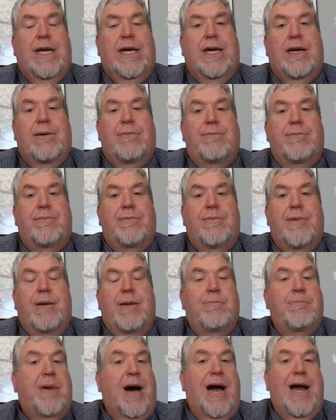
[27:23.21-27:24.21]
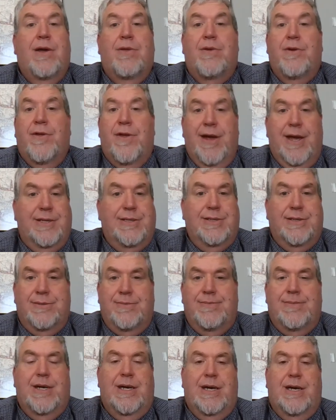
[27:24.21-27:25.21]
and buy other
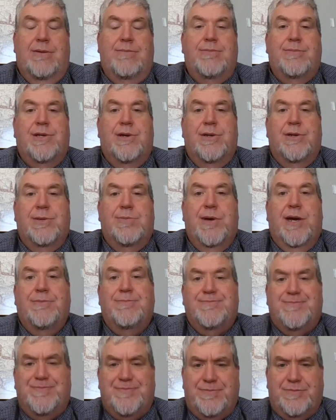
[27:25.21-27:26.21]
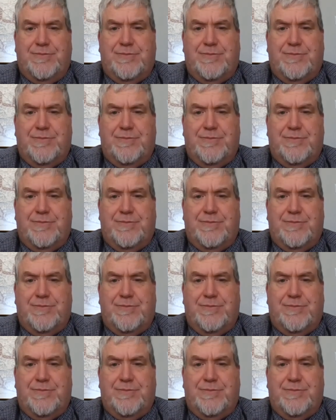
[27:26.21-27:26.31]
things, so to speak.